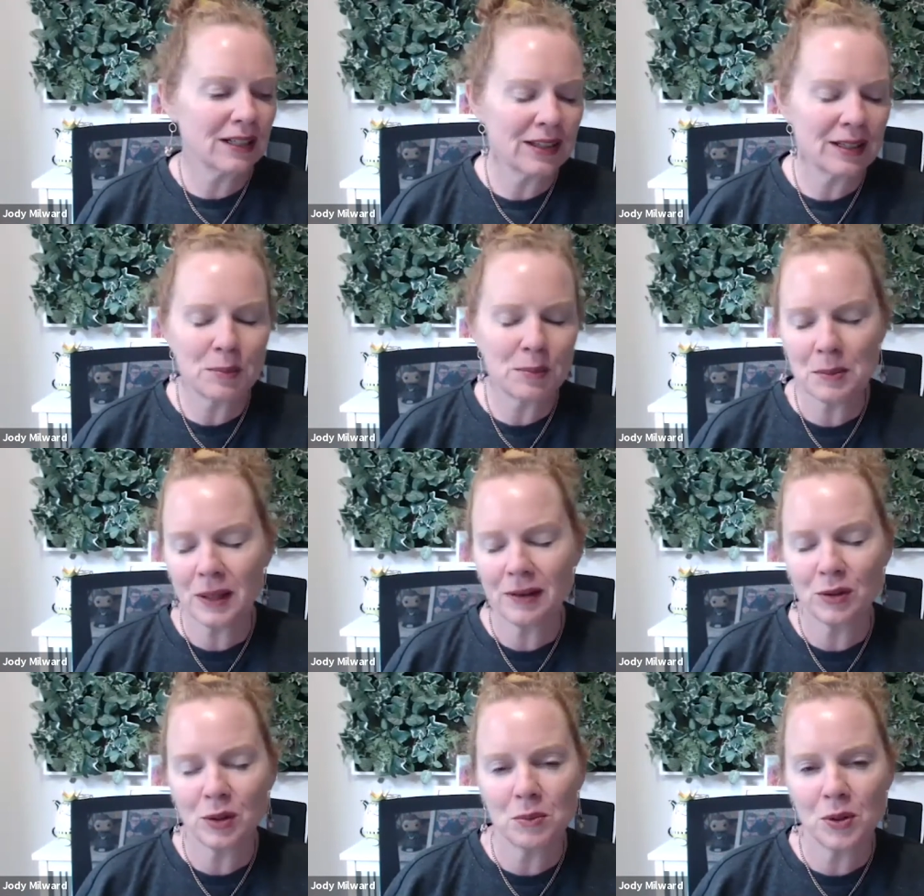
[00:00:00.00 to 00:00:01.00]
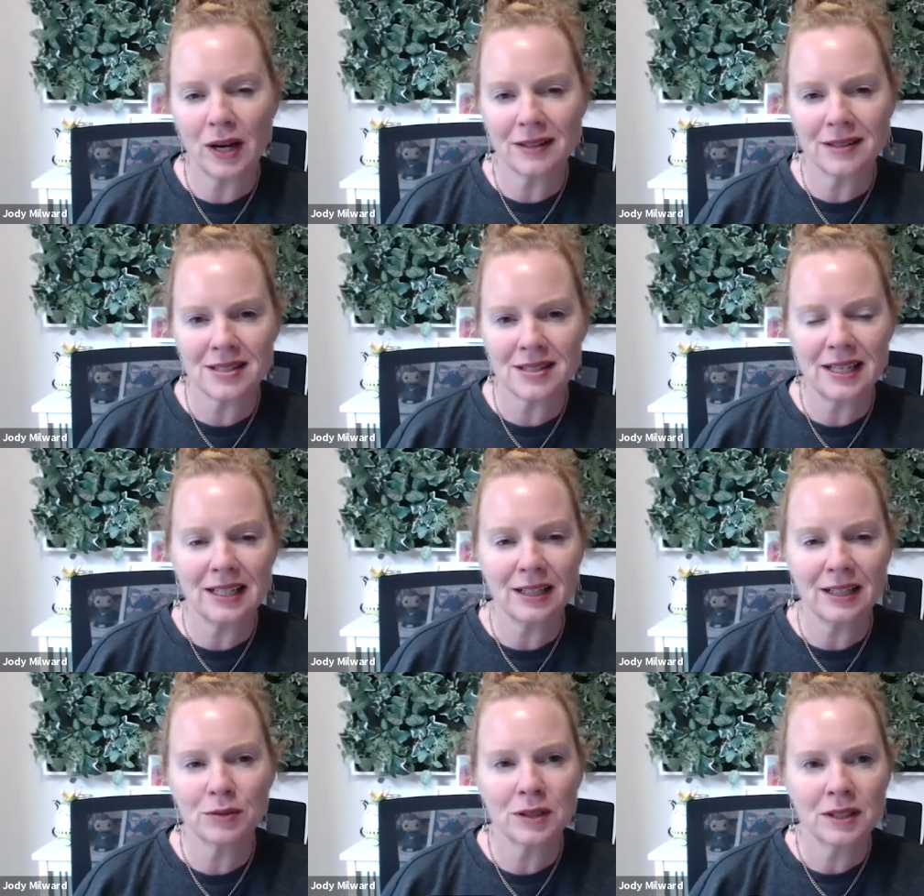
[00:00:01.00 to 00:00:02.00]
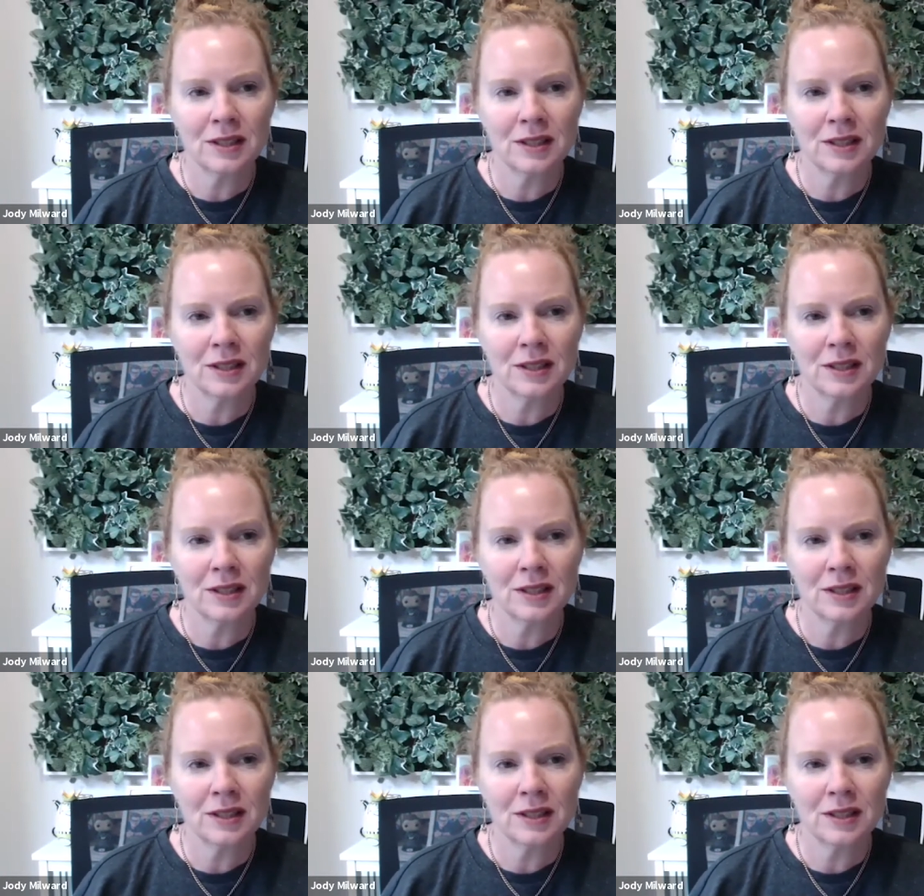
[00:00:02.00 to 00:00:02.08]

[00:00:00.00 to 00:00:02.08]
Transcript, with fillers: I think people have a lot more understanding of